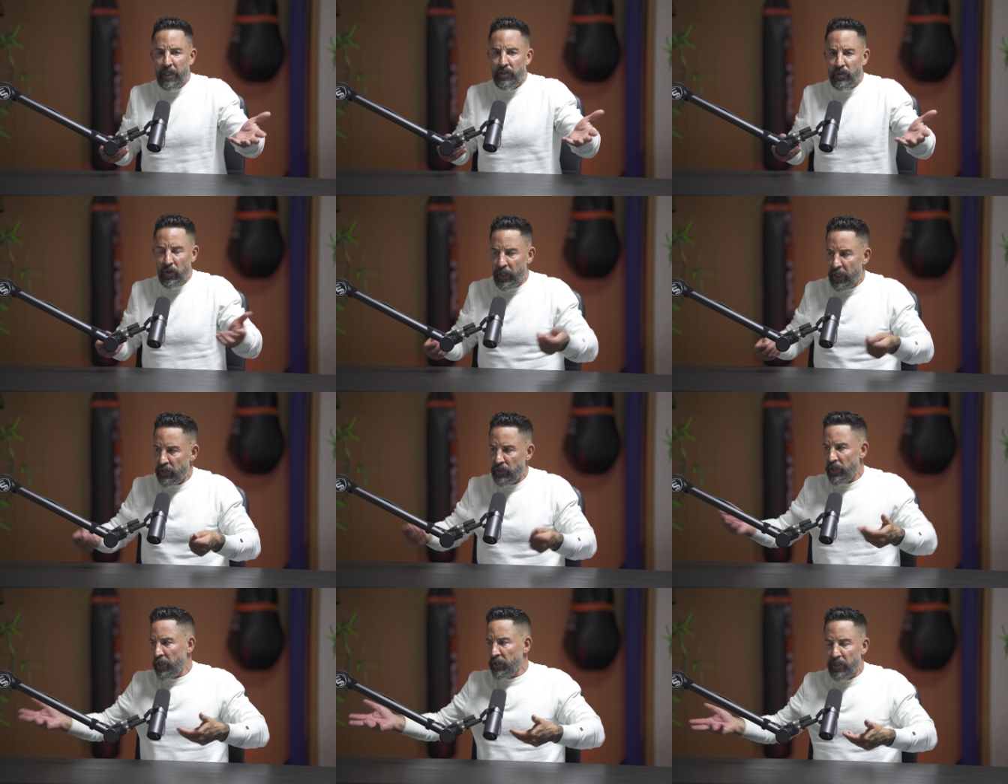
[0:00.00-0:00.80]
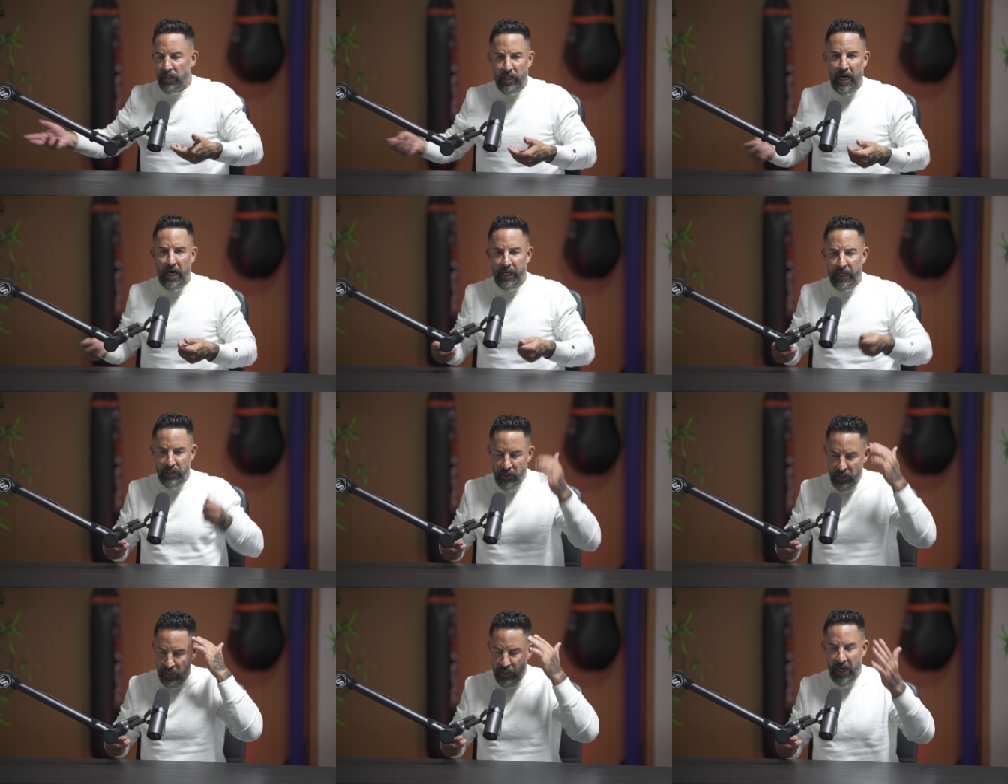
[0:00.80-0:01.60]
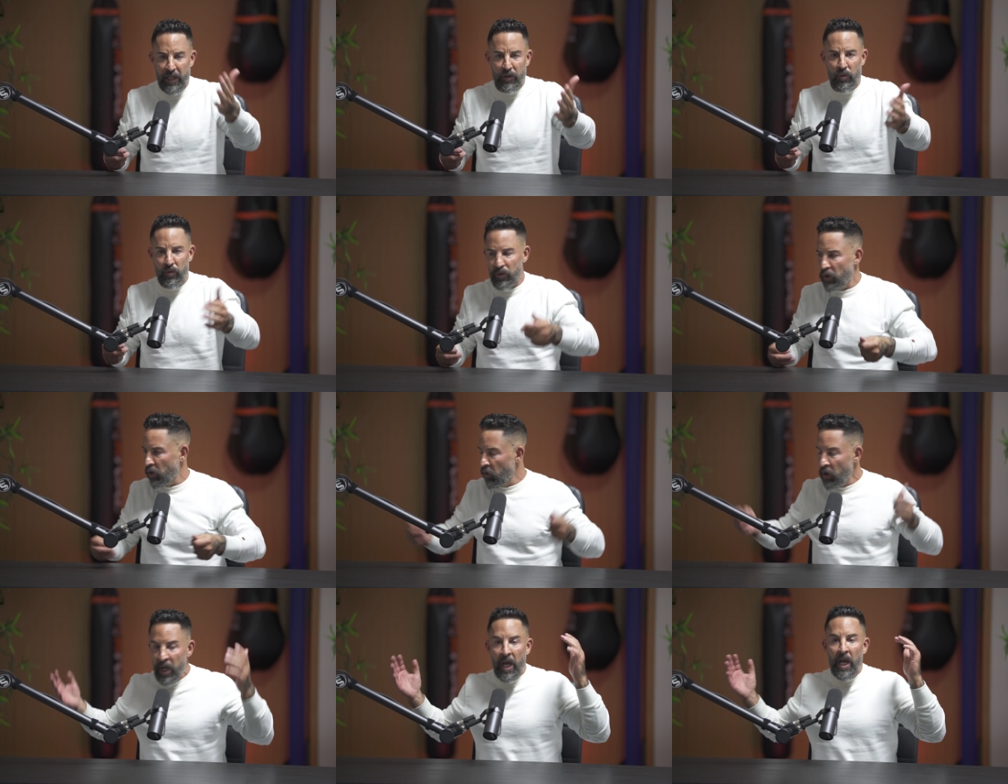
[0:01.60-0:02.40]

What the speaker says: I still get sick. This guy gets this, I don't know.